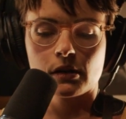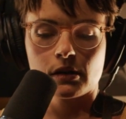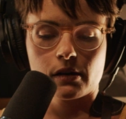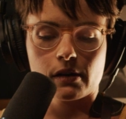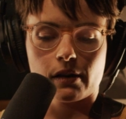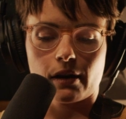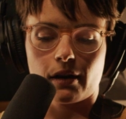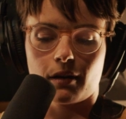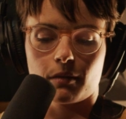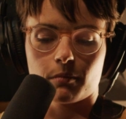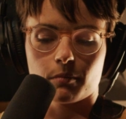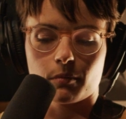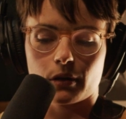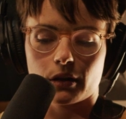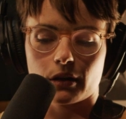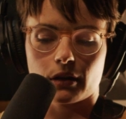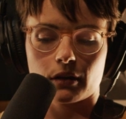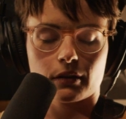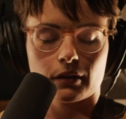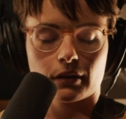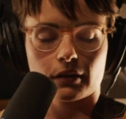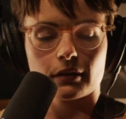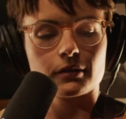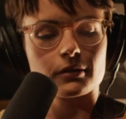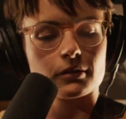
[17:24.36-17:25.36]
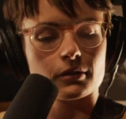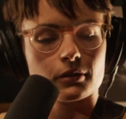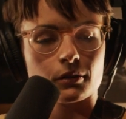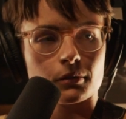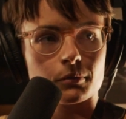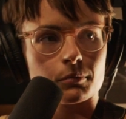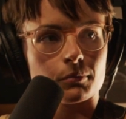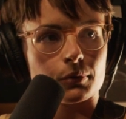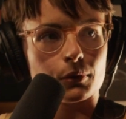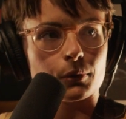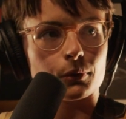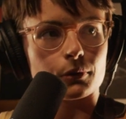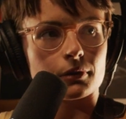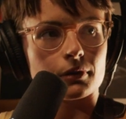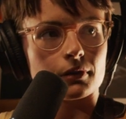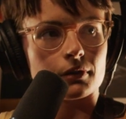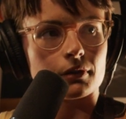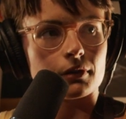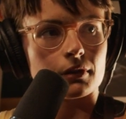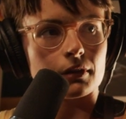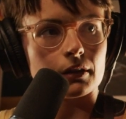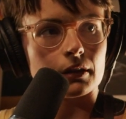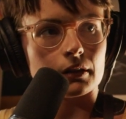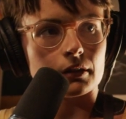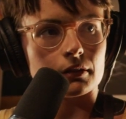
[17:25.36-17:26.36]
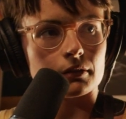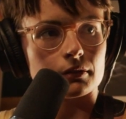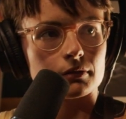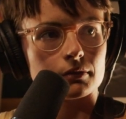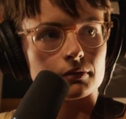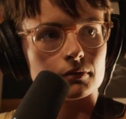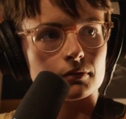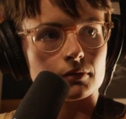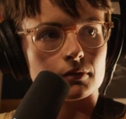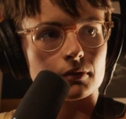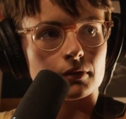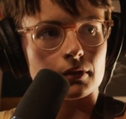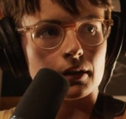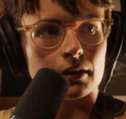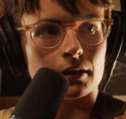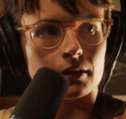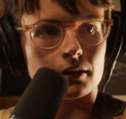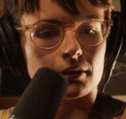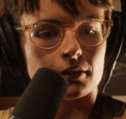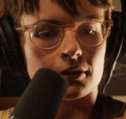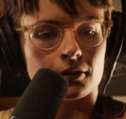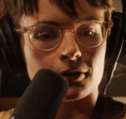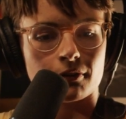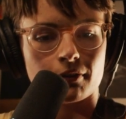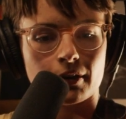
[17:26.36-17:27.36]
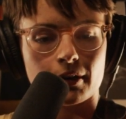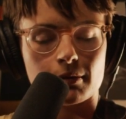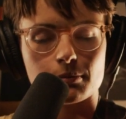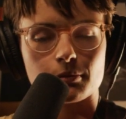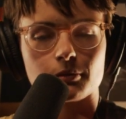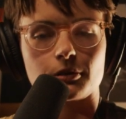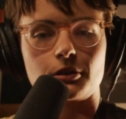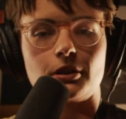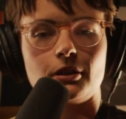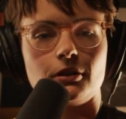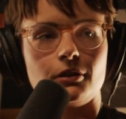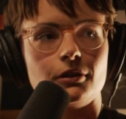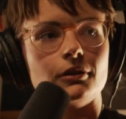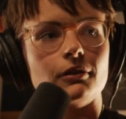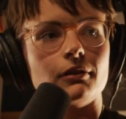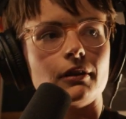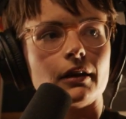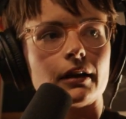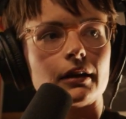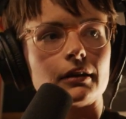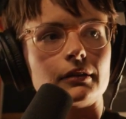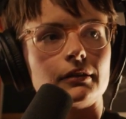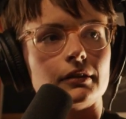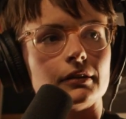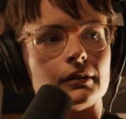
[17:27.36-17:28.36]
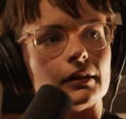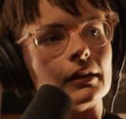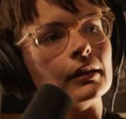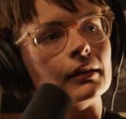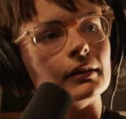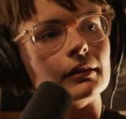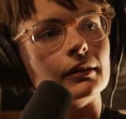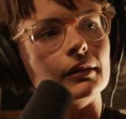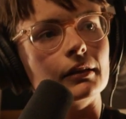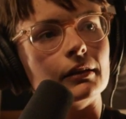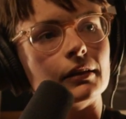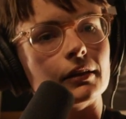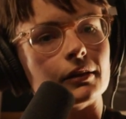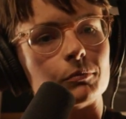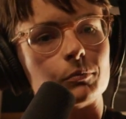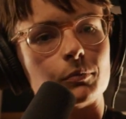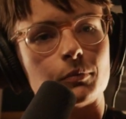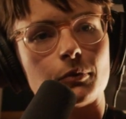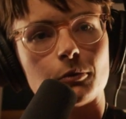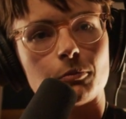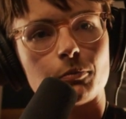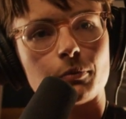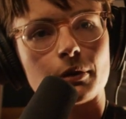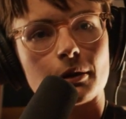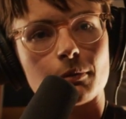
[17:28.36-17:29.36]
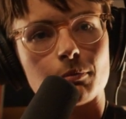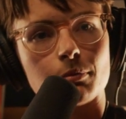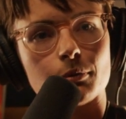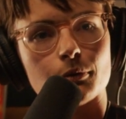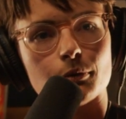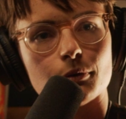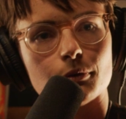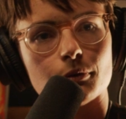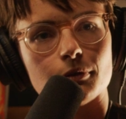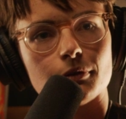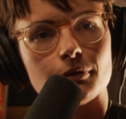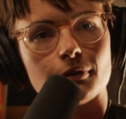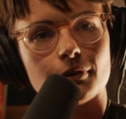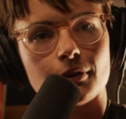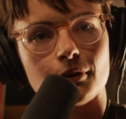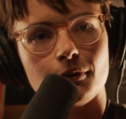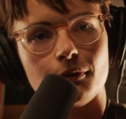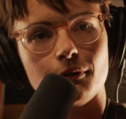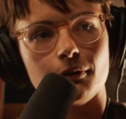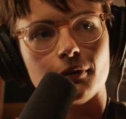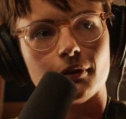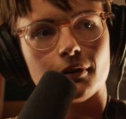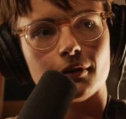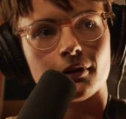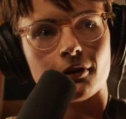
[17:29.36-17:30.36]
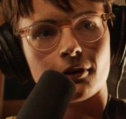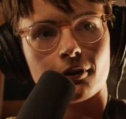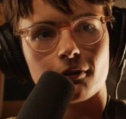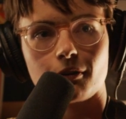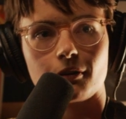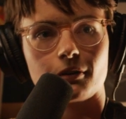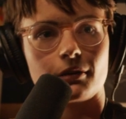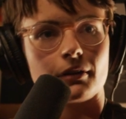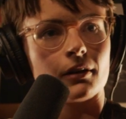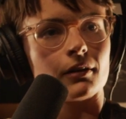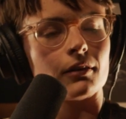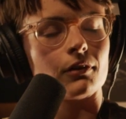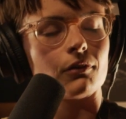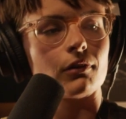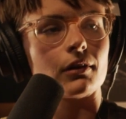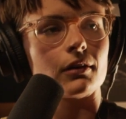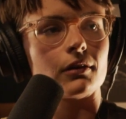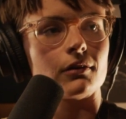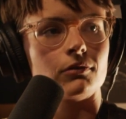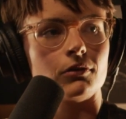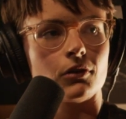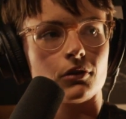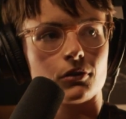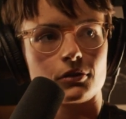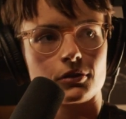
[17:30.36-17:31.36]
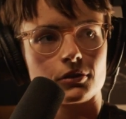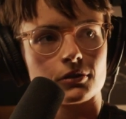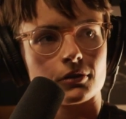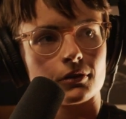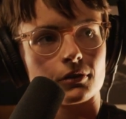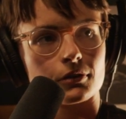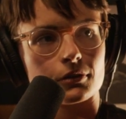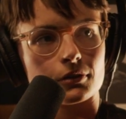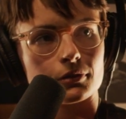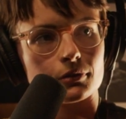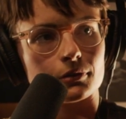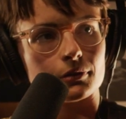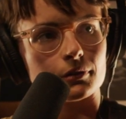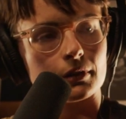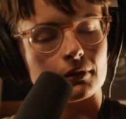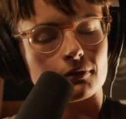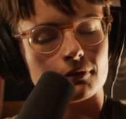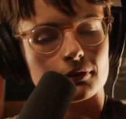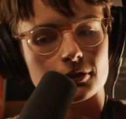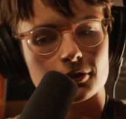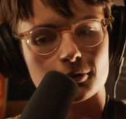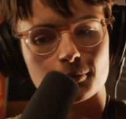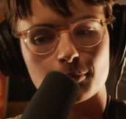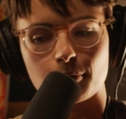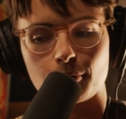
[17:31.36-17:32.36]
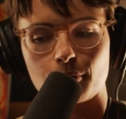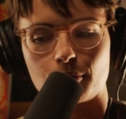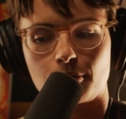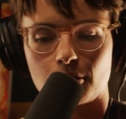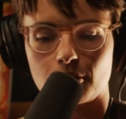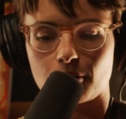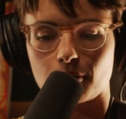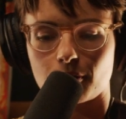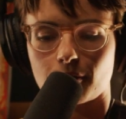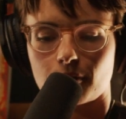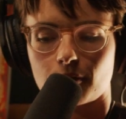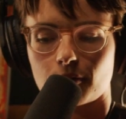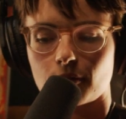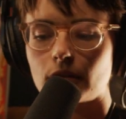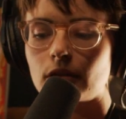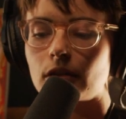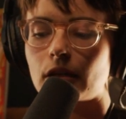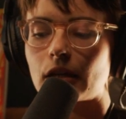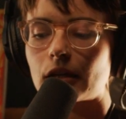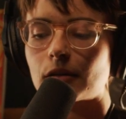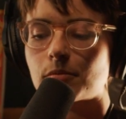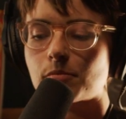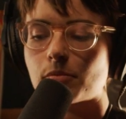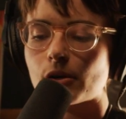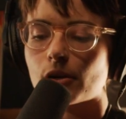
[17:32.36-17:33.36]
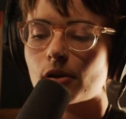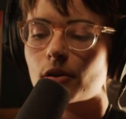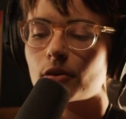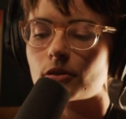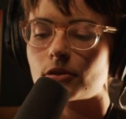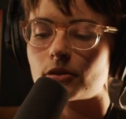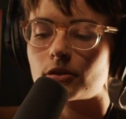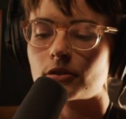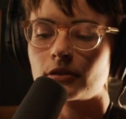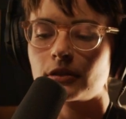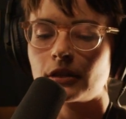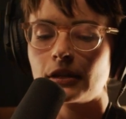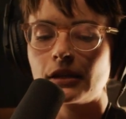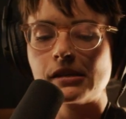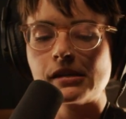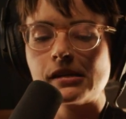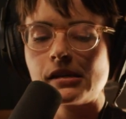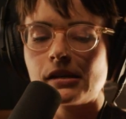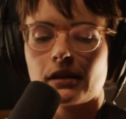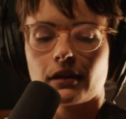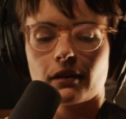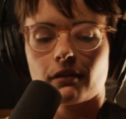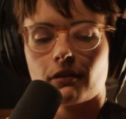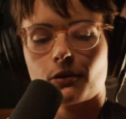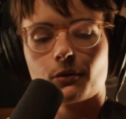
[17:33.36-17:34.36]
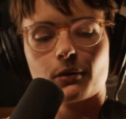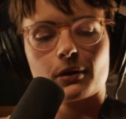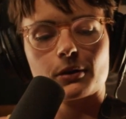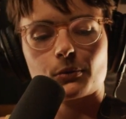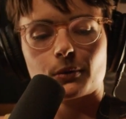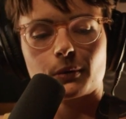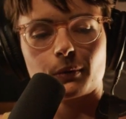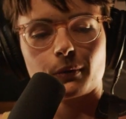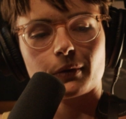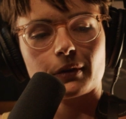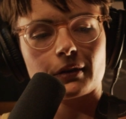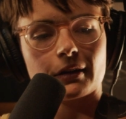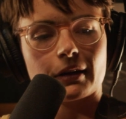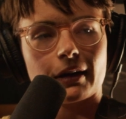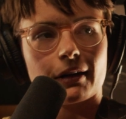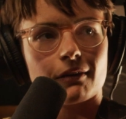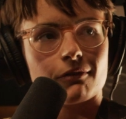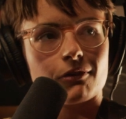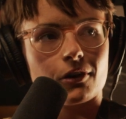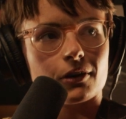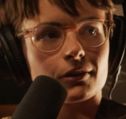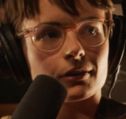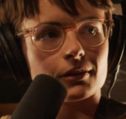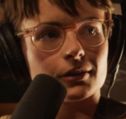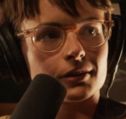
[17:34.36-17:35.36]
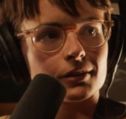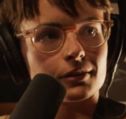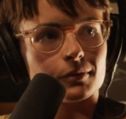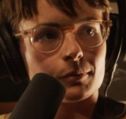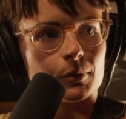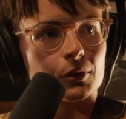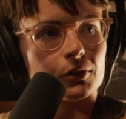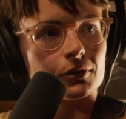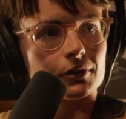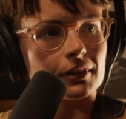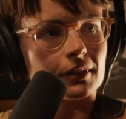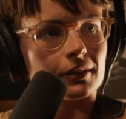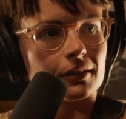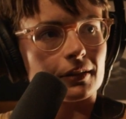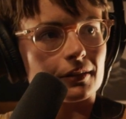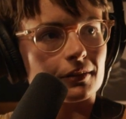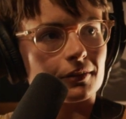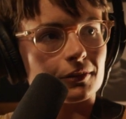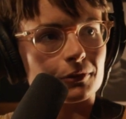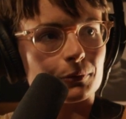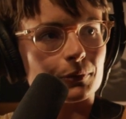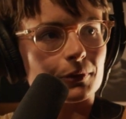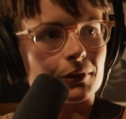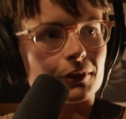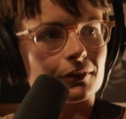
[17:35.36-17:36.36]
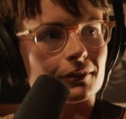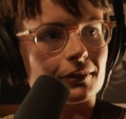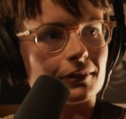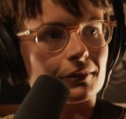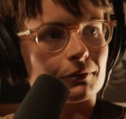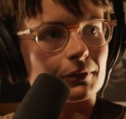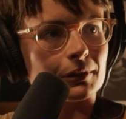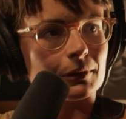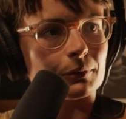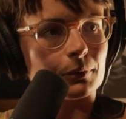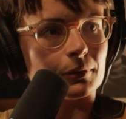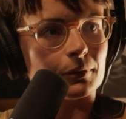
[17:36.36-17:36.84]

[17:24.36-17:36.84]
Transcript: But I think it's an important thing that you're able to do that, and that the people who are on the other end of those songs or whatever support you through that, because otherwise we wouldn't have honest music in the world, and I